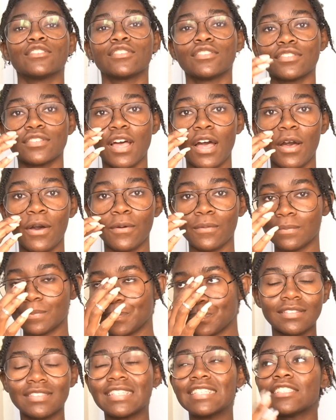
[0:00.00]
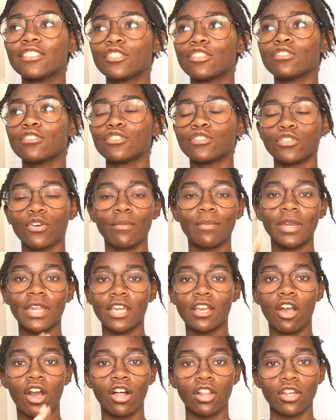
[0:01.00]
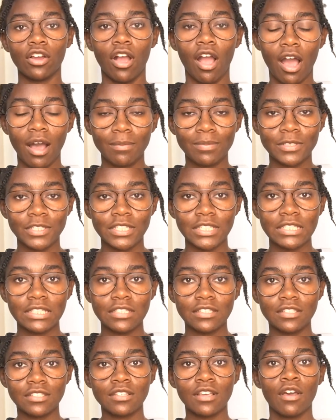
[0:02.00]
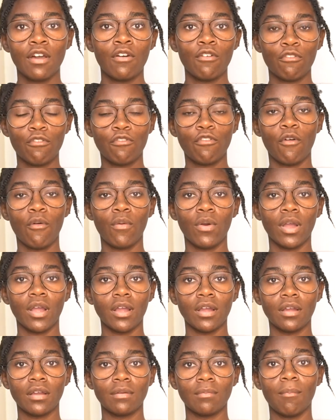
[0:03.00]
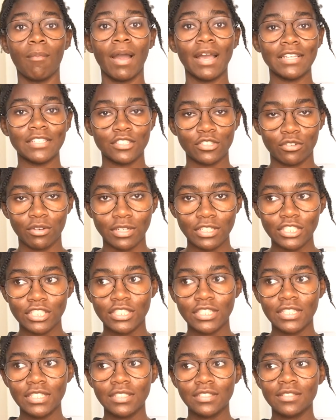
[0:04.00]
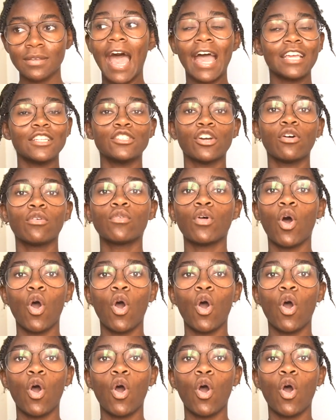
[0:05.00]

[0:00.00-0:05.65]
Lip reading: so, since there's so many color options for my scrunchies, I don't